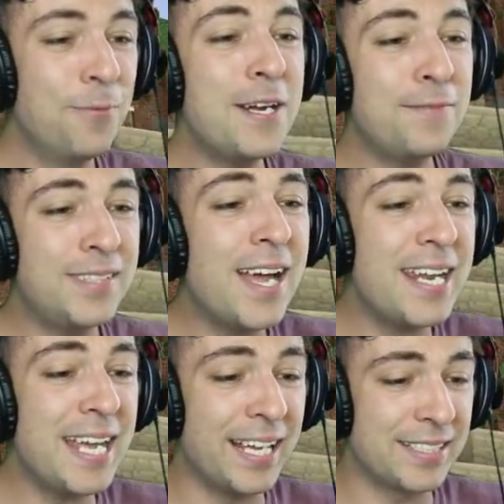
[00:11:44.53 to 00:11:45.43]
We've done
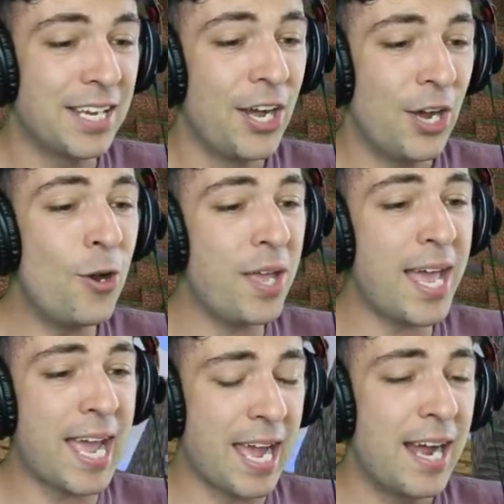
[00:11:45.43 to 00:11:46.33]
it!
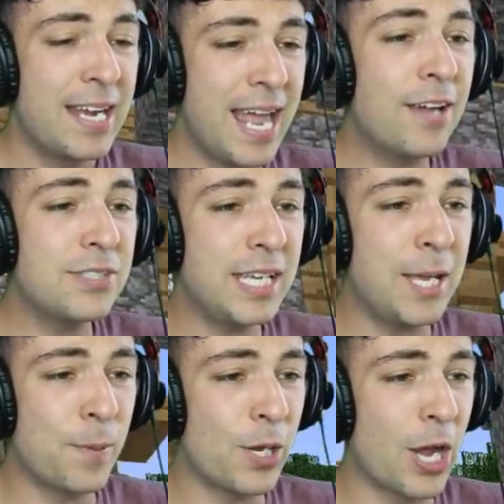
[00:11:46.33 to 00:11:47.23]
Okay, now to
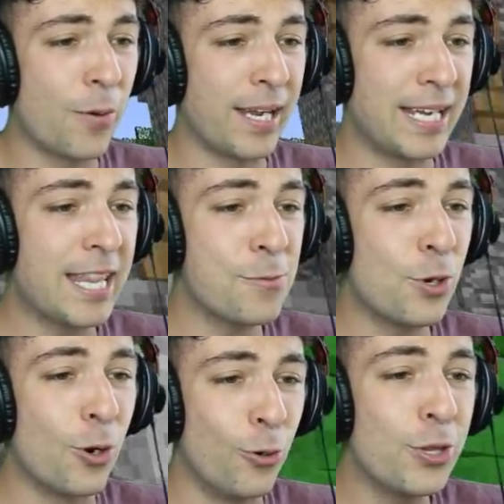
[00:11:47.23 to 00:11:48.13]
keep on going, now that we've
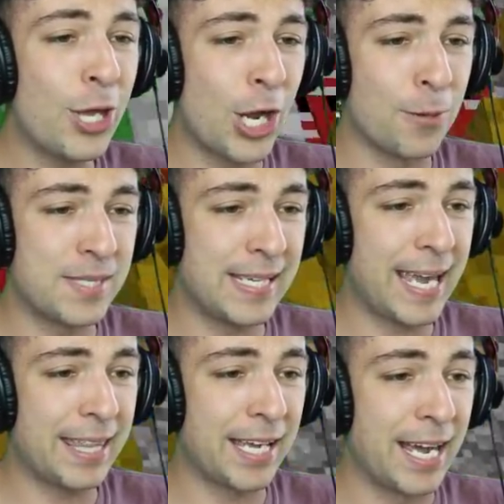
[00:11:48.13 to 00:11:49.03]
got all the golems
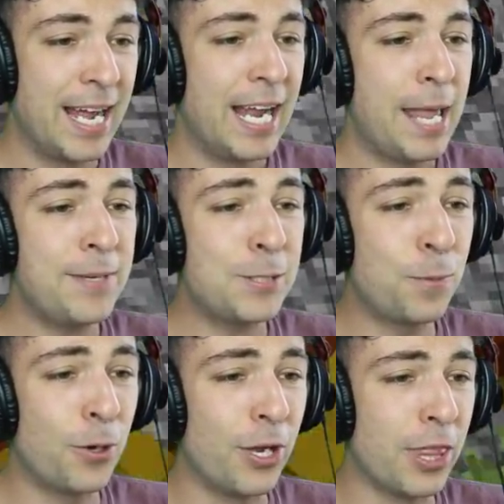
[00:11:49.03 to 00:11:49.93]
together. Let me
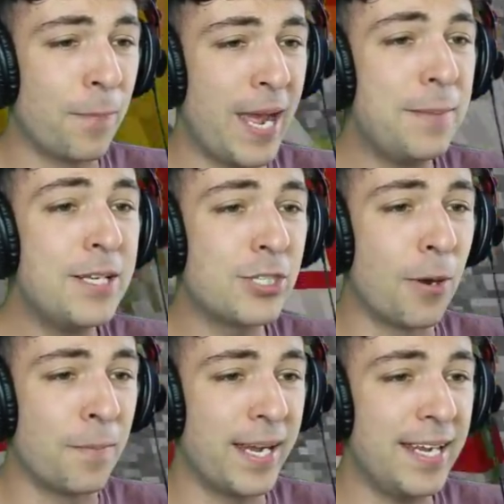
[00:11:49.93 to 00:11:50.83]
spawn the baby
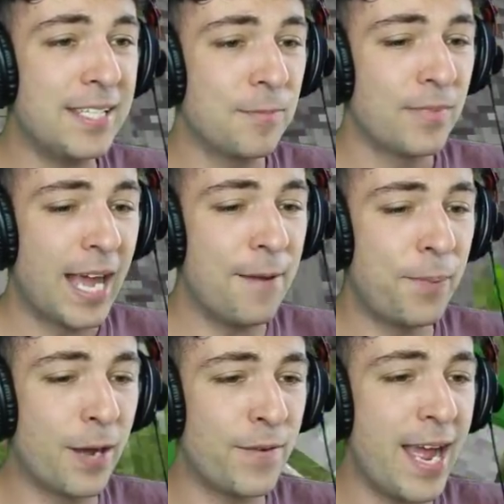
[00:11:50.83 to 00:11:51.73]
zombies. And
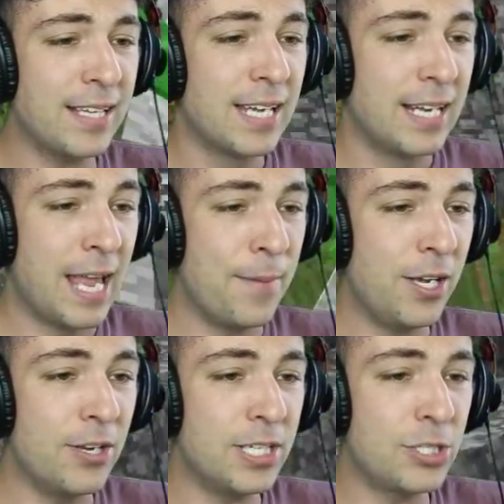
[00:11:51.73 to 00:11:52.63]
perfect. Let me
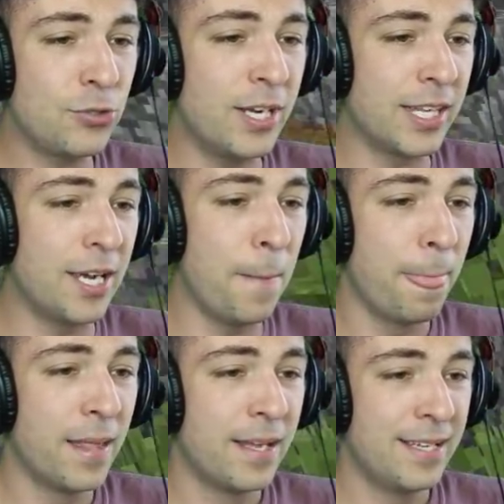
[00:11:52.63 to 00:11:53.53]
go and destroy them.
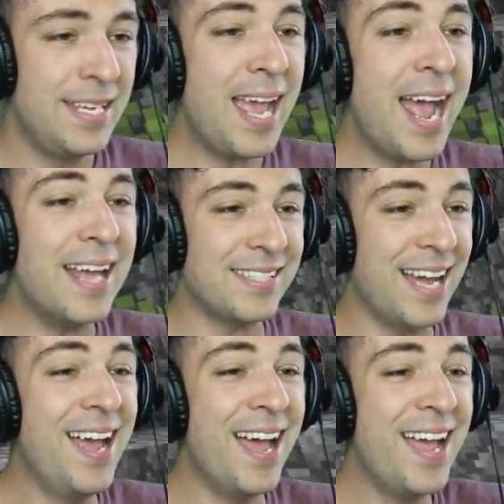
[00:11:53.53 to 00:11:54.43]
Yes!
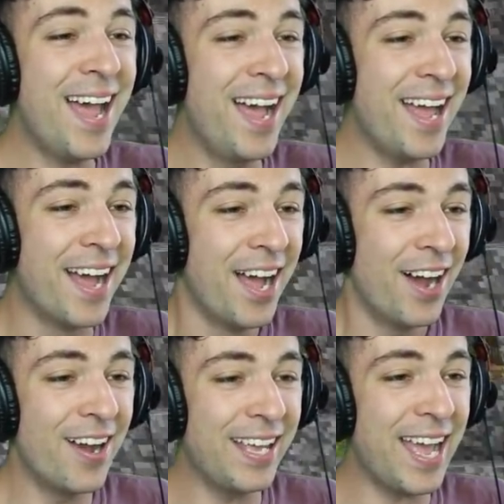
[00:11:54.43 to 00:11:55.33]

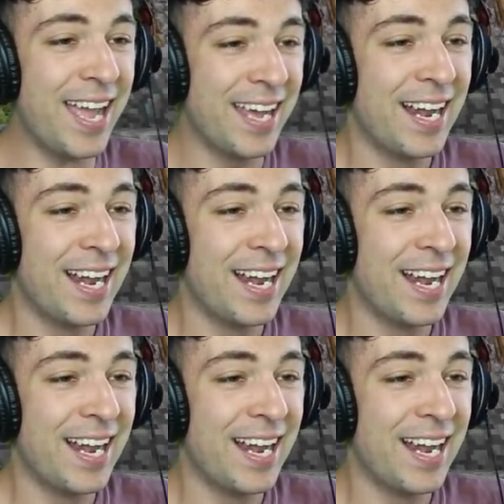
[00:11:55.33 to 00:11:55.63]
Okay,